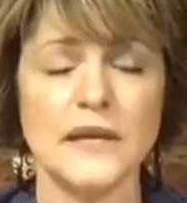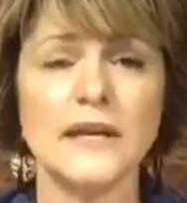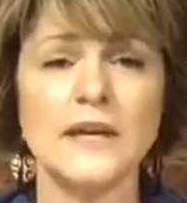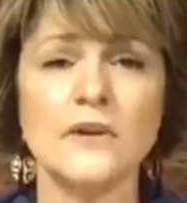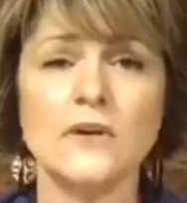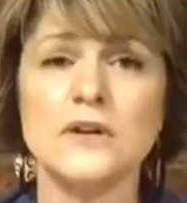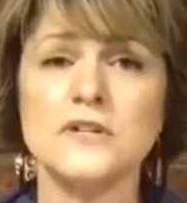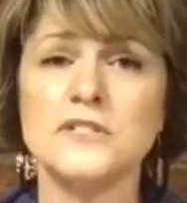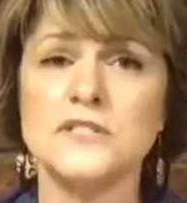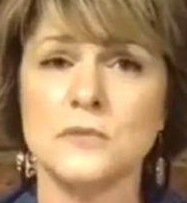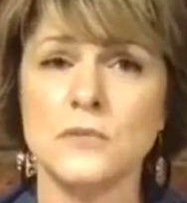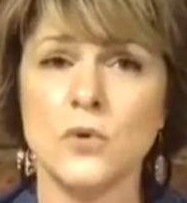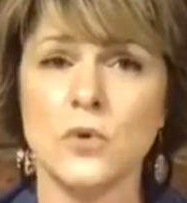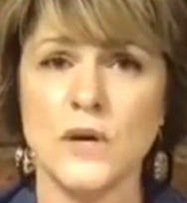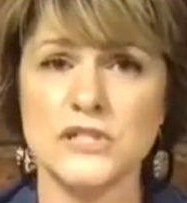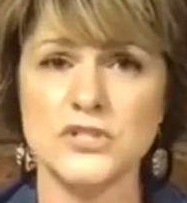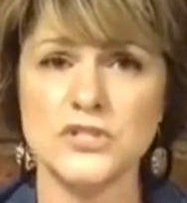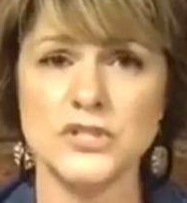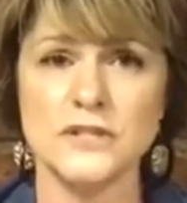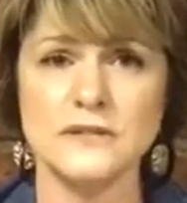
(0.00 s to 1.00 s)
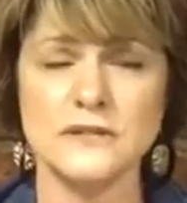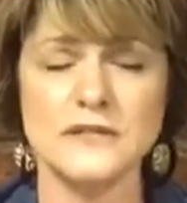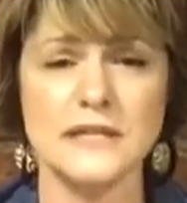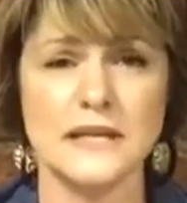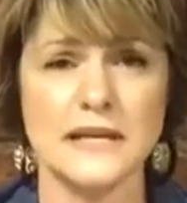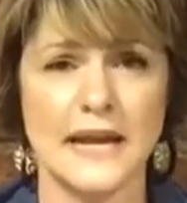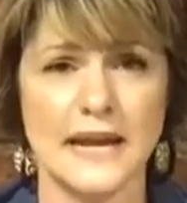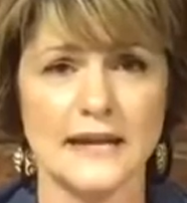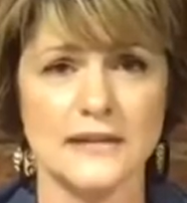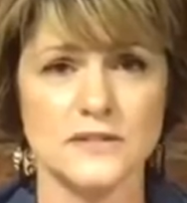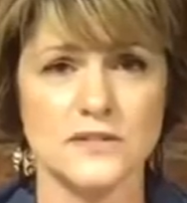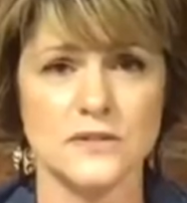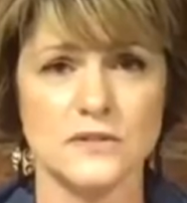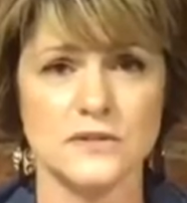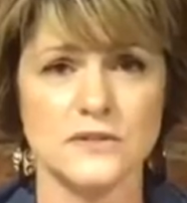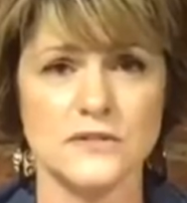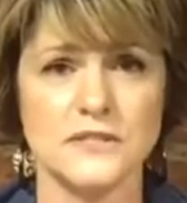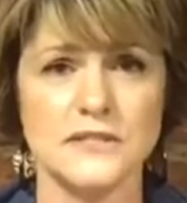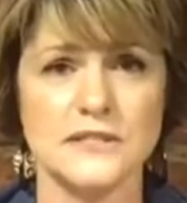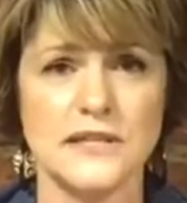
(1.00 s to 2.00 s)
Here are some questions and
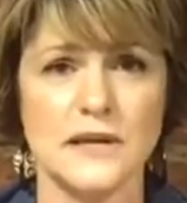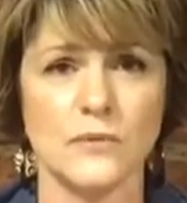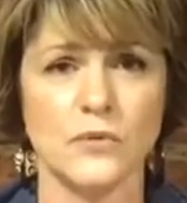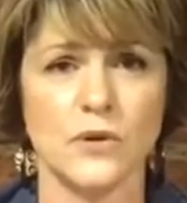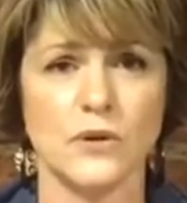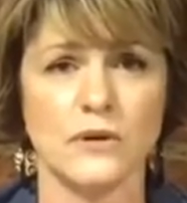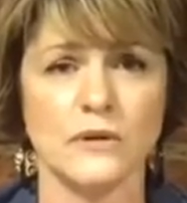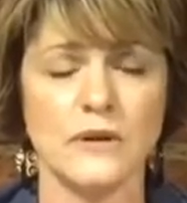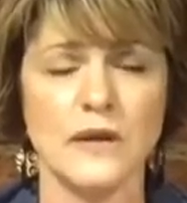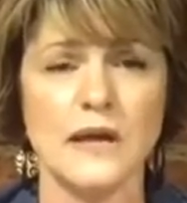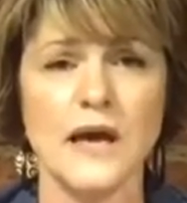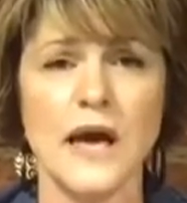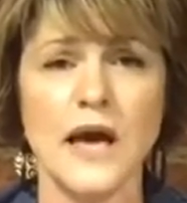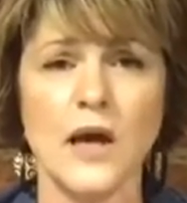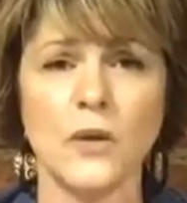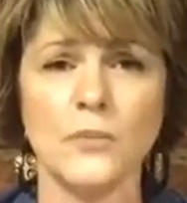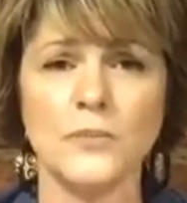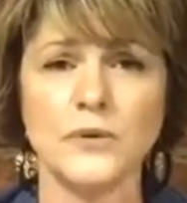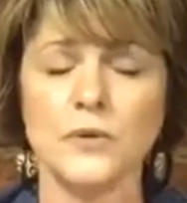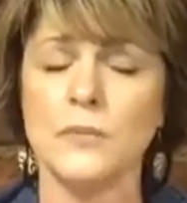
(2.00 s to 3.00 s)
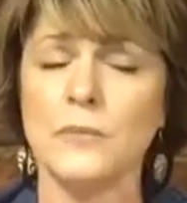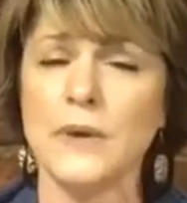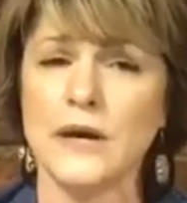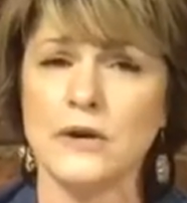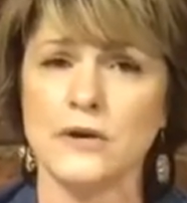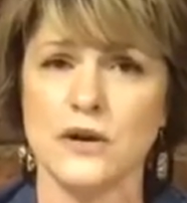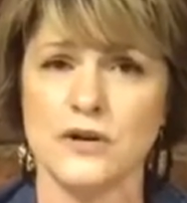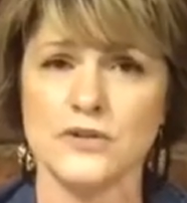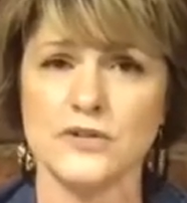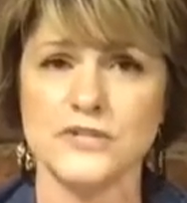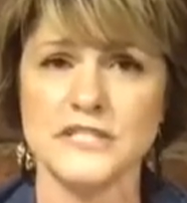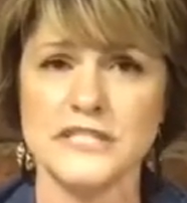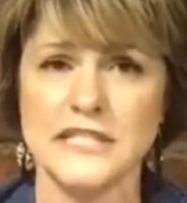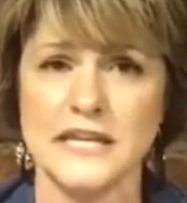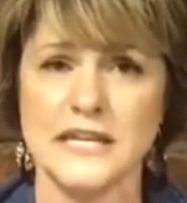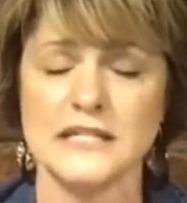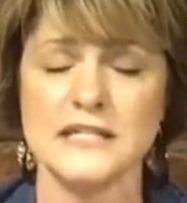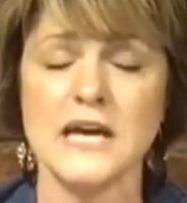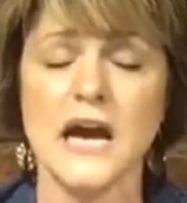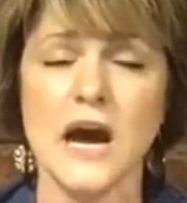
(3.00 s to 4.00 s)
answers that will help you better
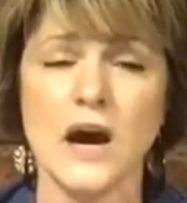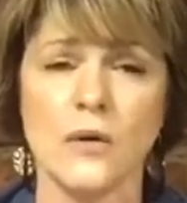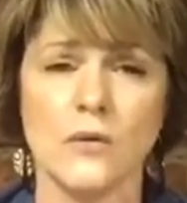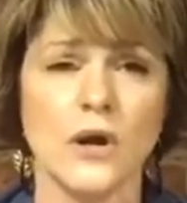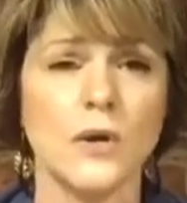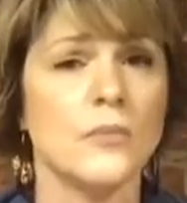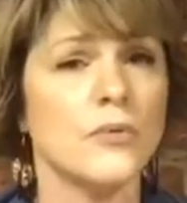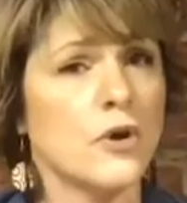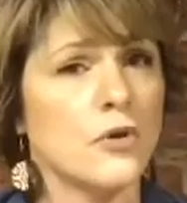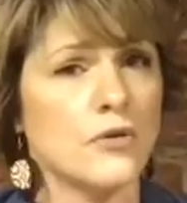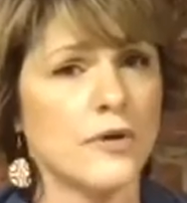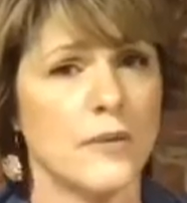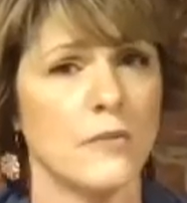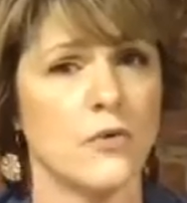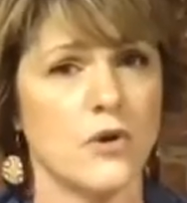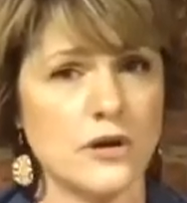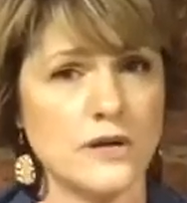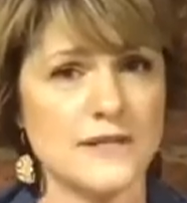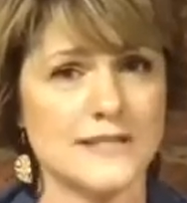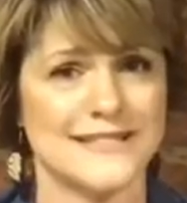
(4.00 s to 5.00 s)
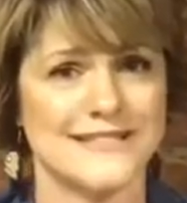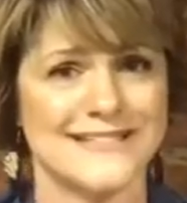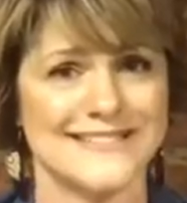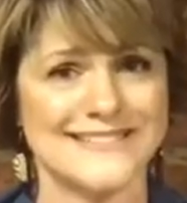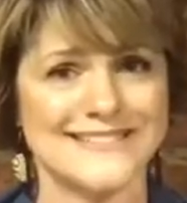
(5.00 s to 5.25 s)
understand how our program works.